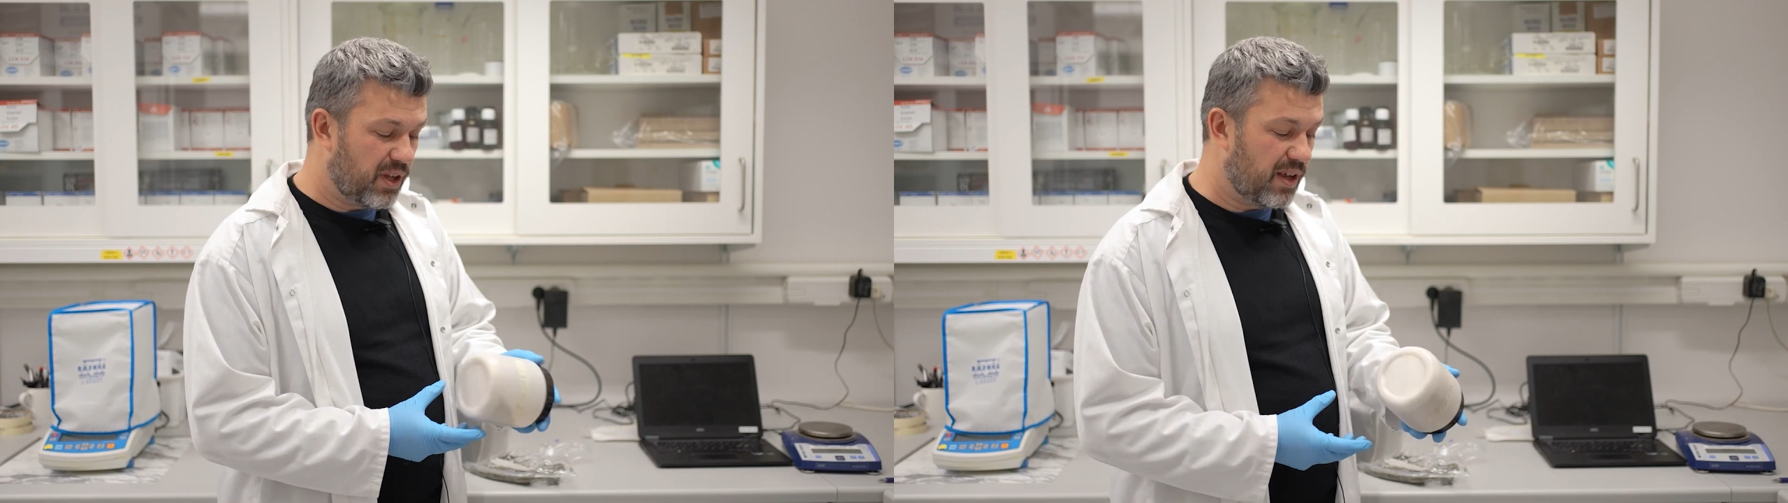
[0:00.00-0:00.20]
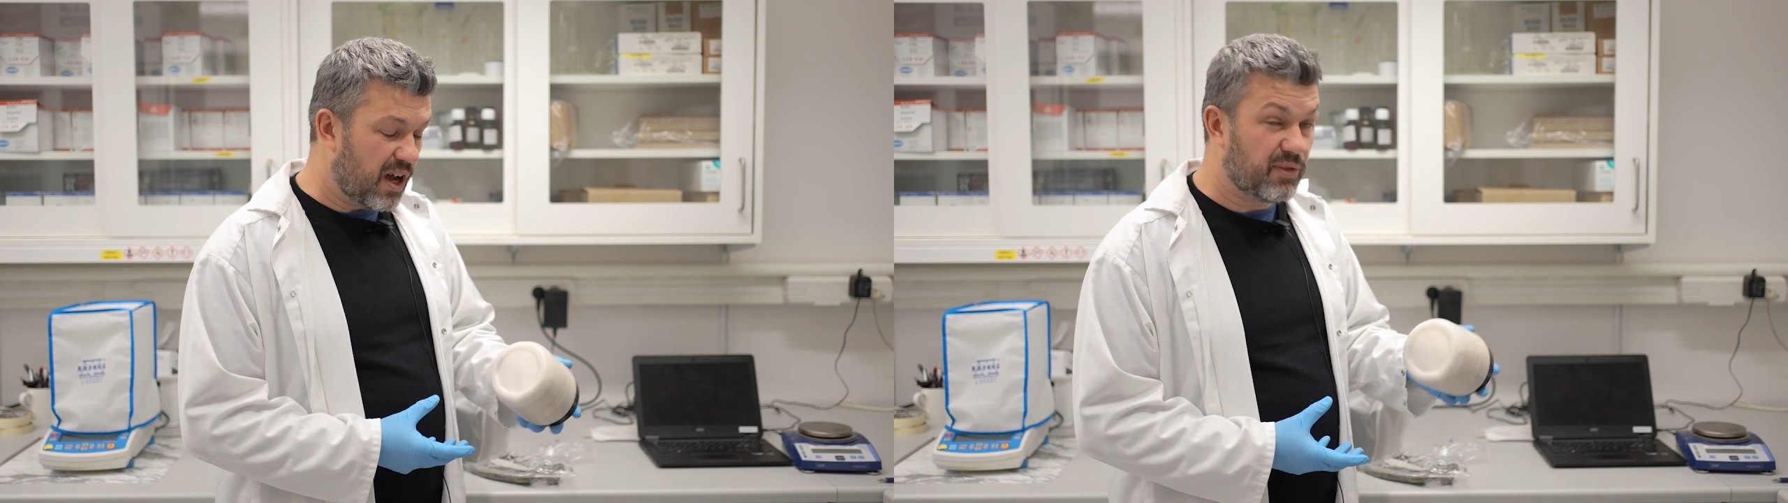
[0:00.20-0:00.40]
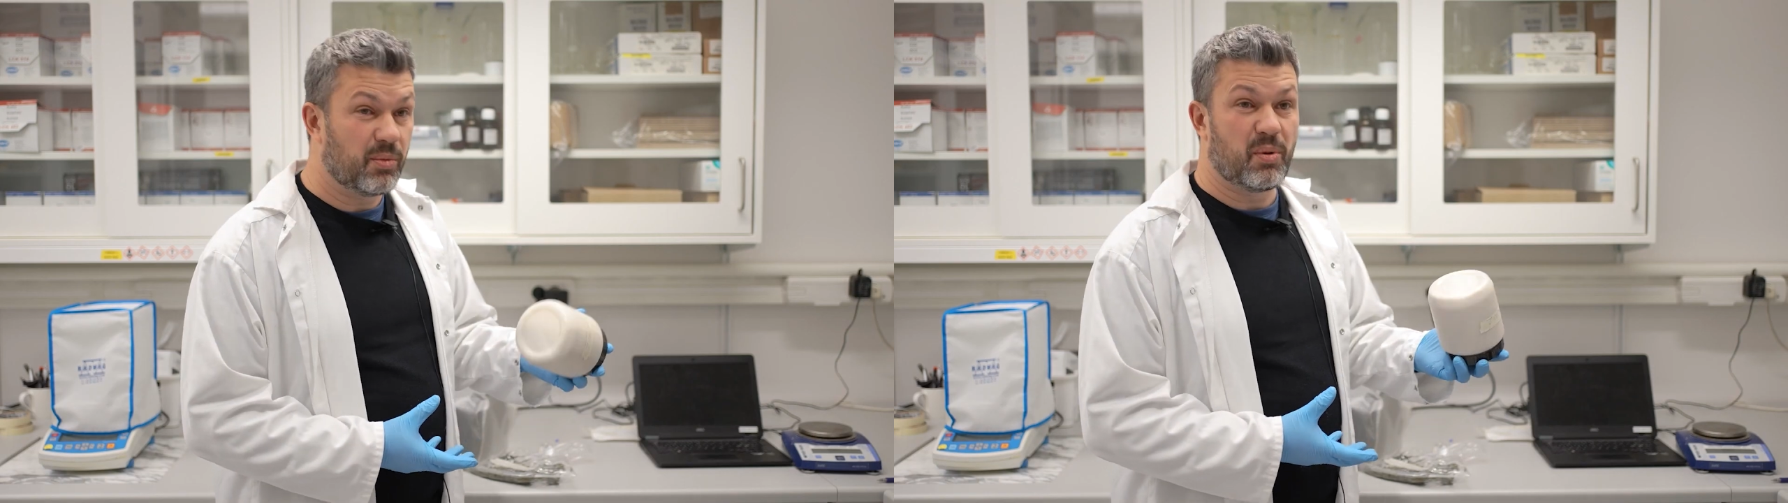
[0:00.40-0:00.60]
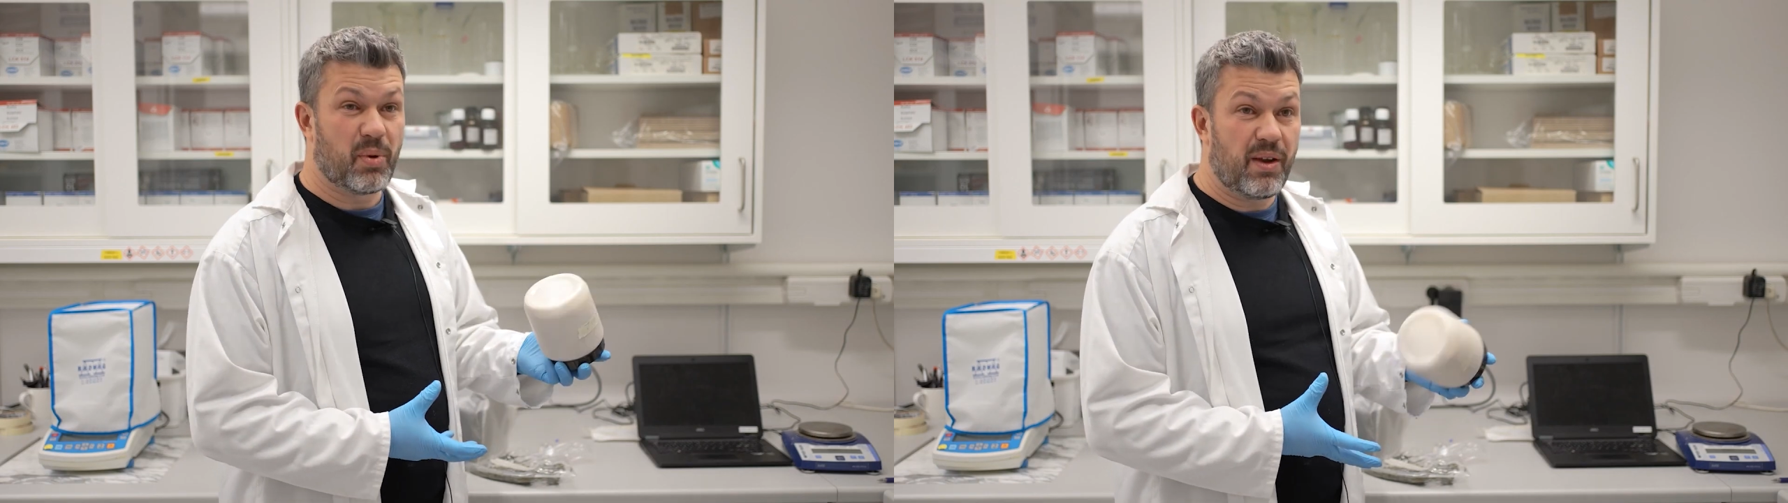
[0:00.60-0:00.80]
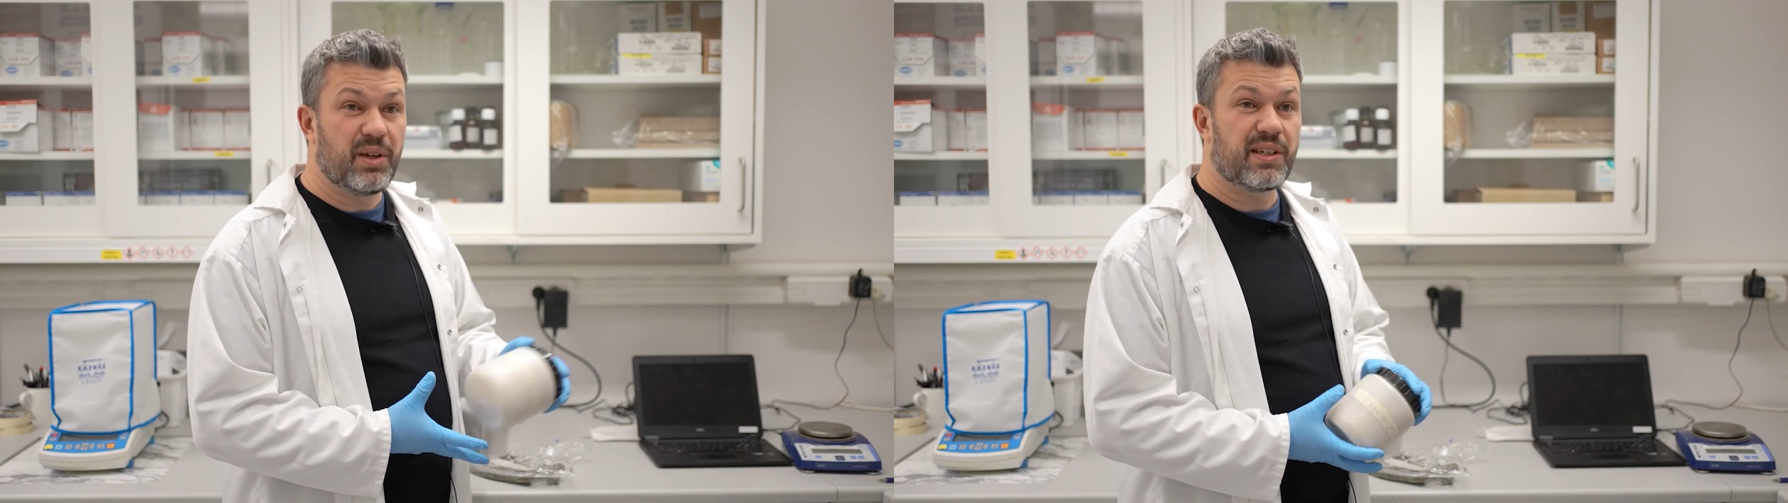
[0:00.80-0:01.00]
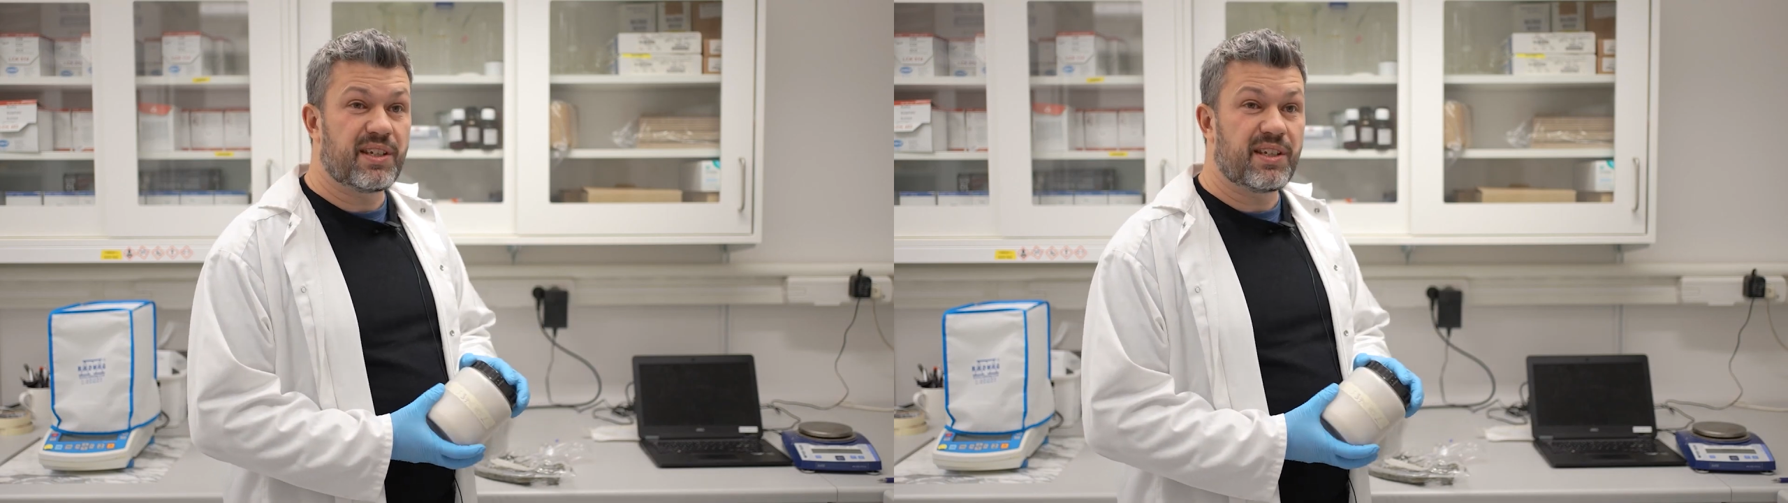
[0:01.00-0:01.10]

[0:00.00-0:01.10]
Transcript: after preparing the